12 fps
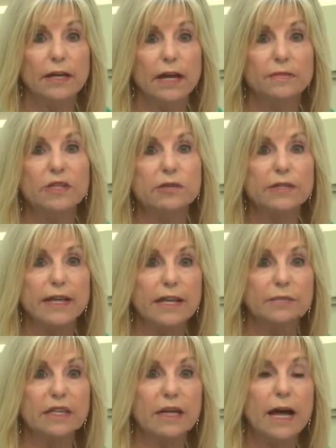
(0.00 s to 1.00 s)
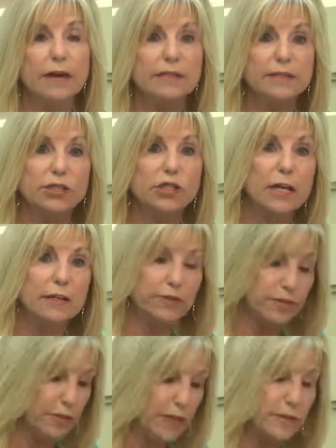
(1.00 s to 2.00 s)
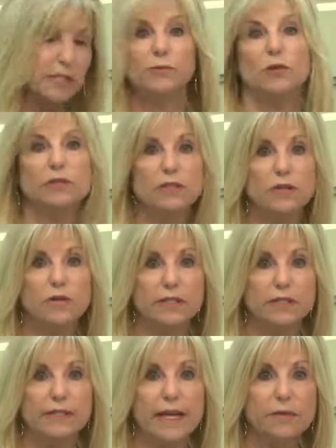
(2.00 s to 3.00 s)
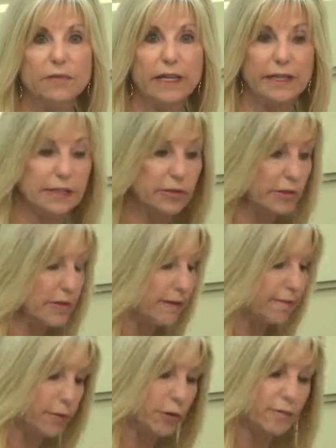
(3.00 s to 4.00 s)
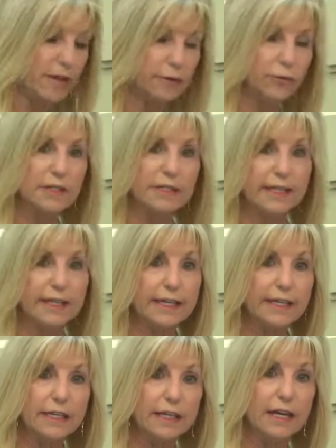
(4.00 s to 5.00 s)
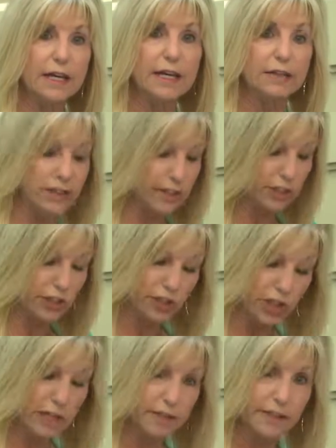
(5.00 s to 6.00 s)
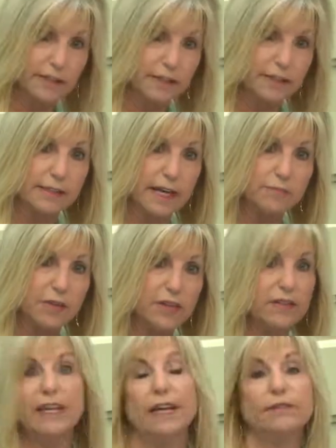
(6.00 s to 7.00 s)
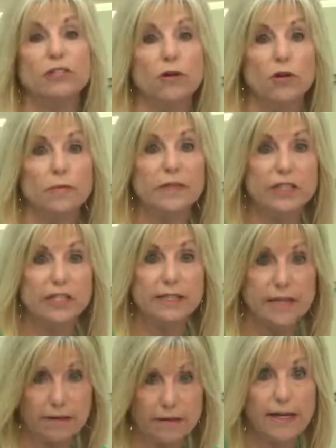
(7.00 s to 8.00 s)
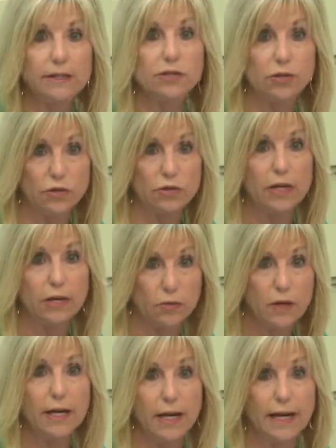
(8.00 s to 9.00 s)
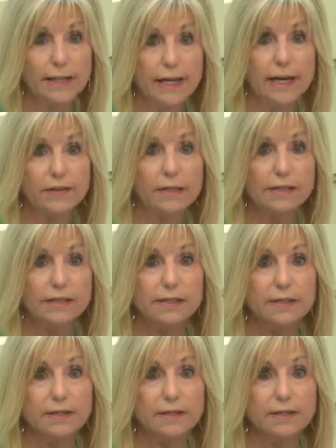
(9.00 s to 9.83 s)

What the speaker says: I mean, there's got to be, how is the parent supposed to know this is happening? Is there a form that once they get it, the child can consent, but then they have to go home and just say, hey, so I got this?